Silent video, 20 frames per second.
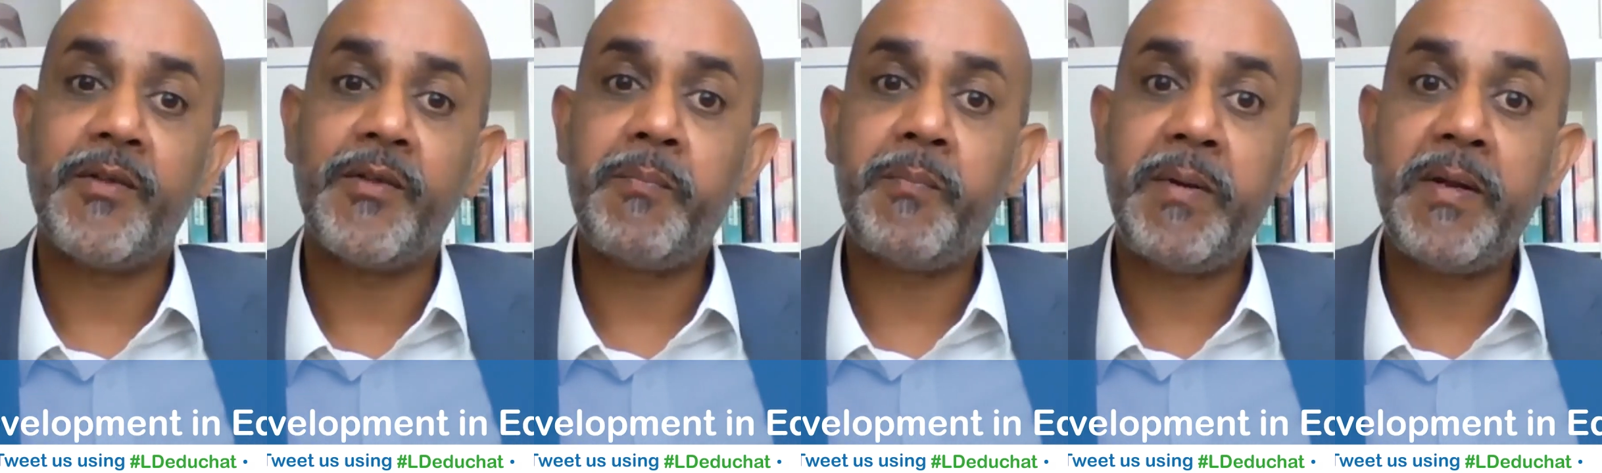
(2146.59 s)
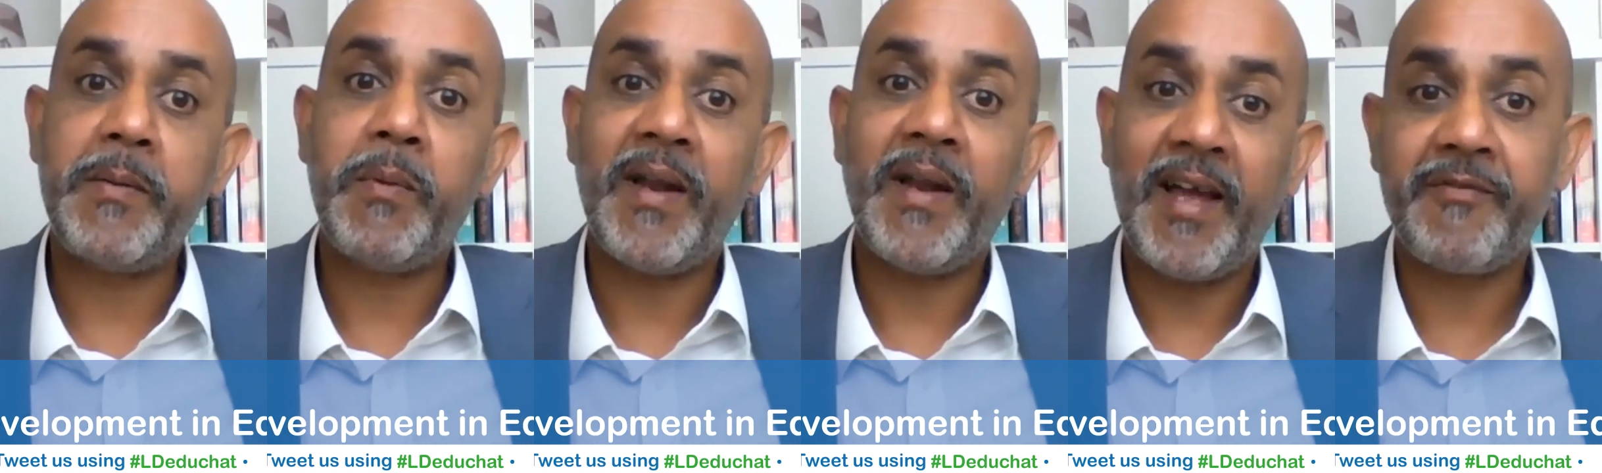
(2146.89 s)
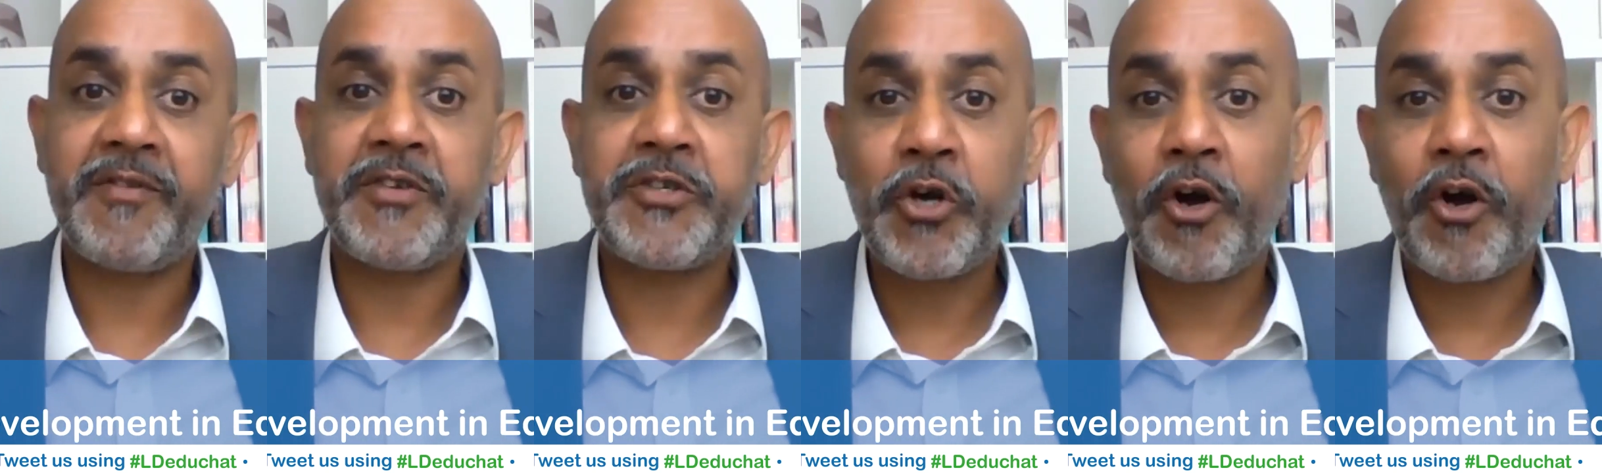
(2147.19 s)
people have
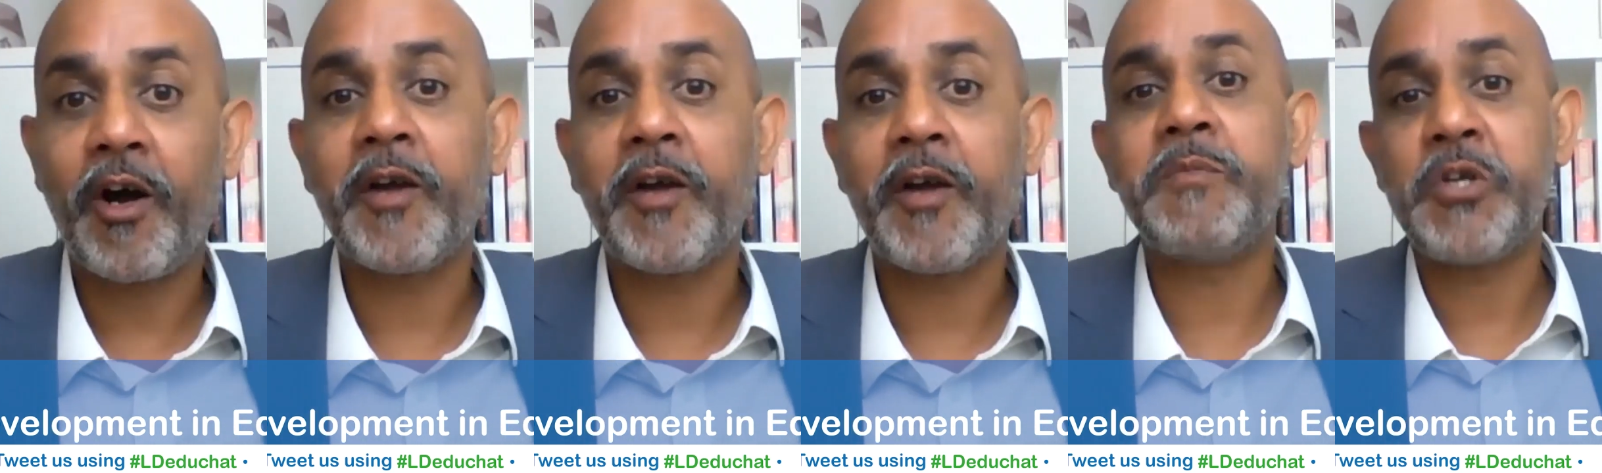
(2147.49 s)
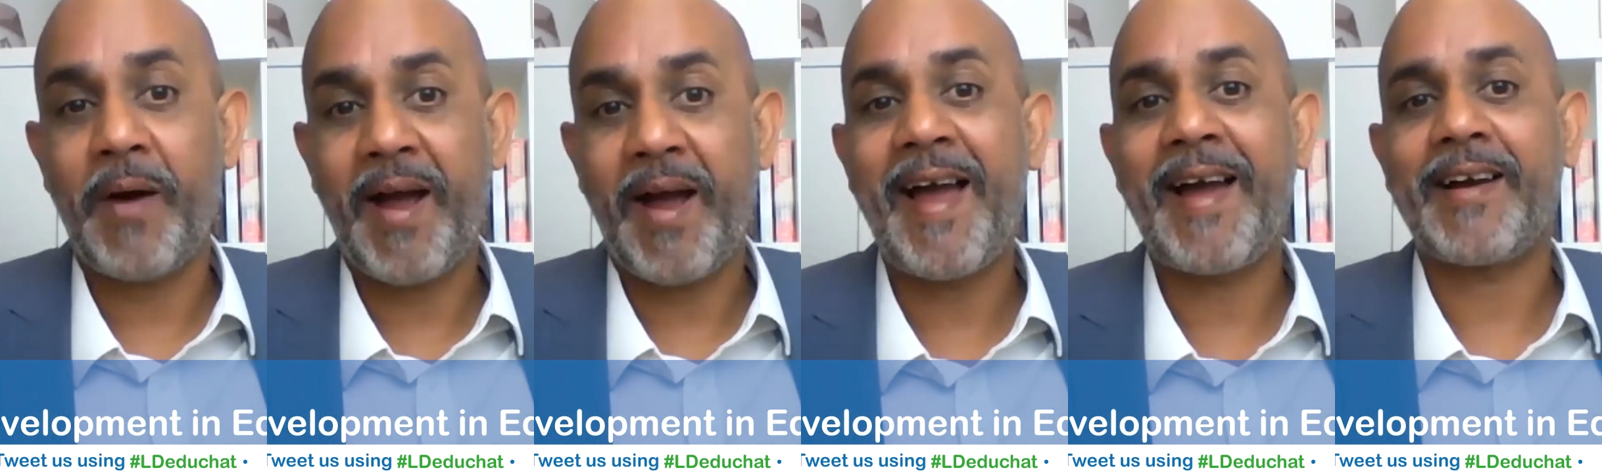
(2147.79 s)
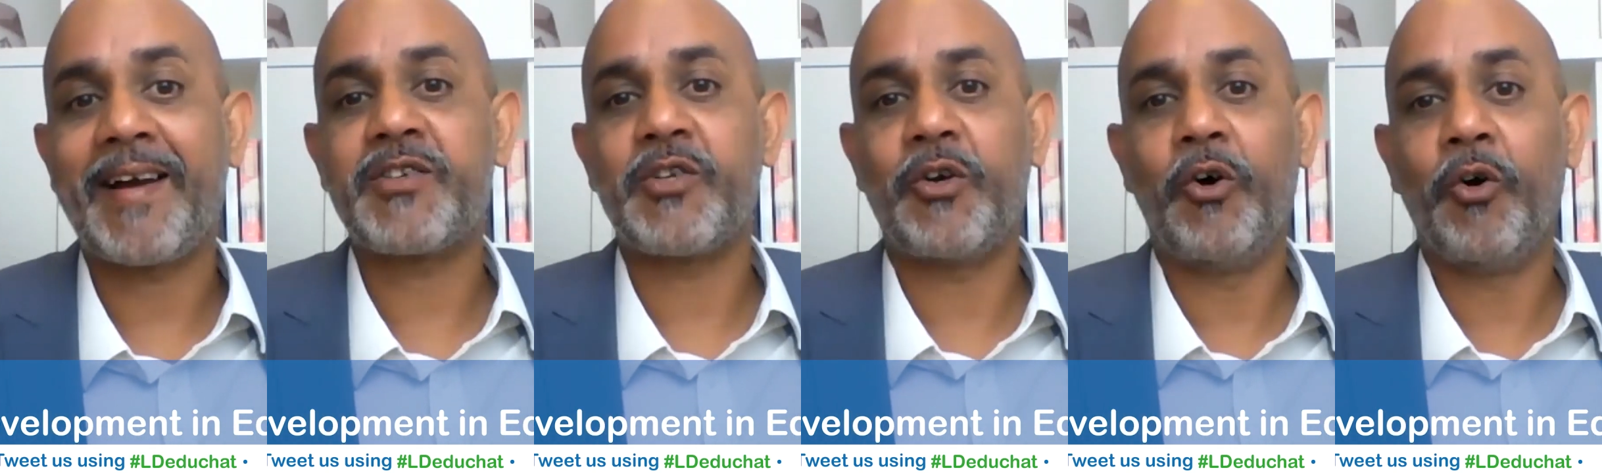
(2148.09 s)
the time to
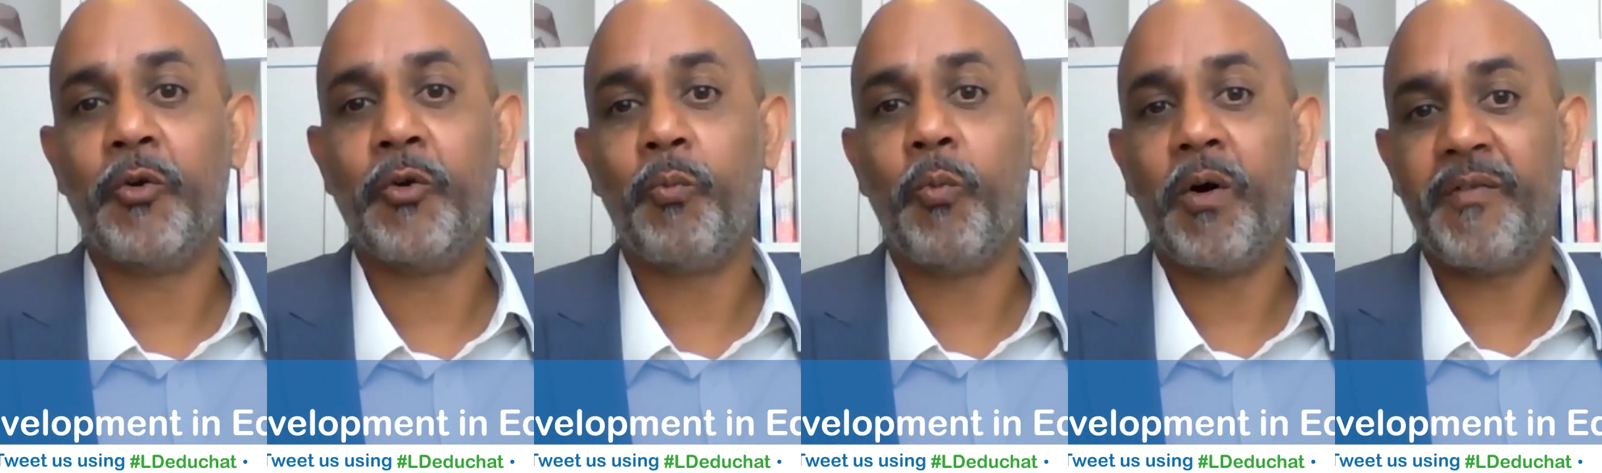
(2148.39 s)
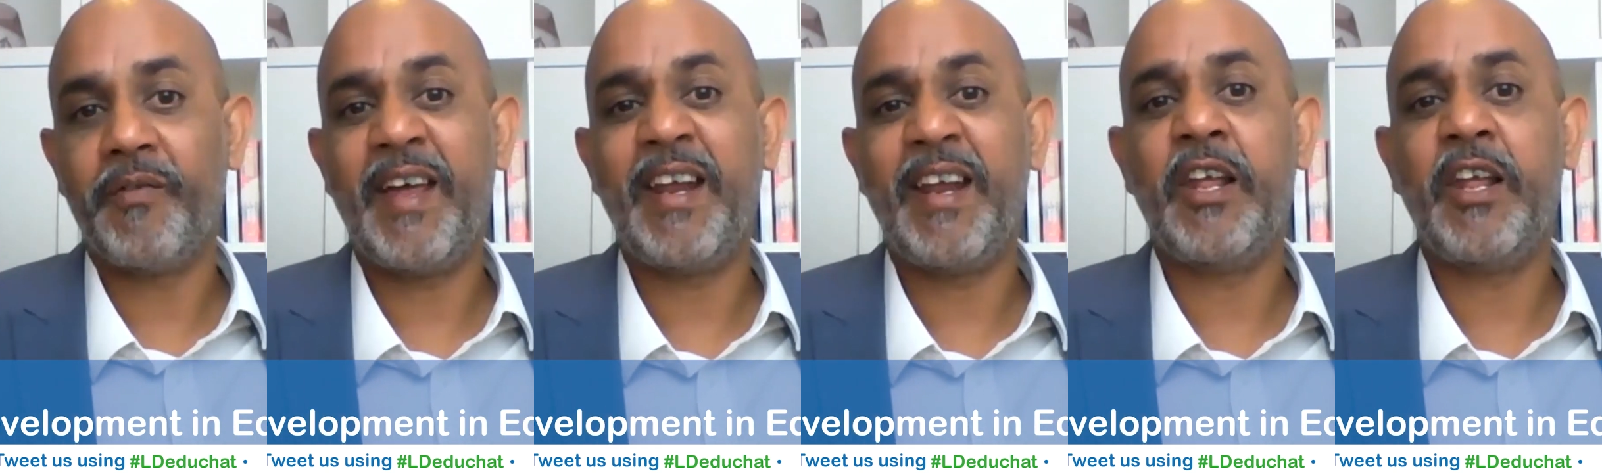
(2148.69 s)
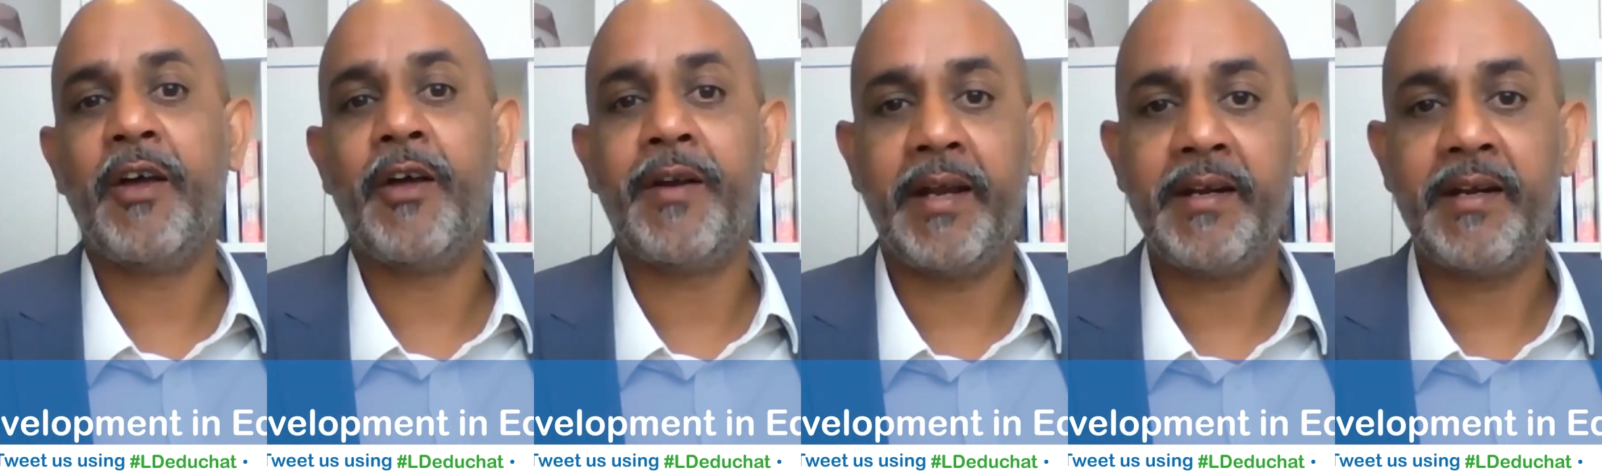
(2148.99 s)
act on what they're
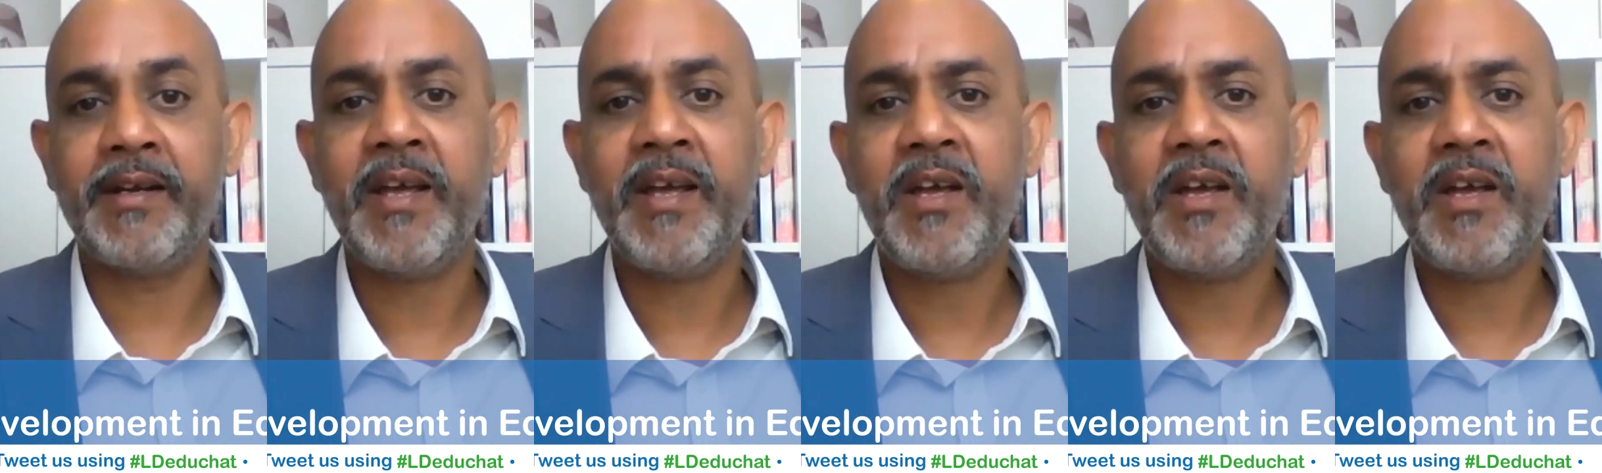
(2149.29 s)
learning,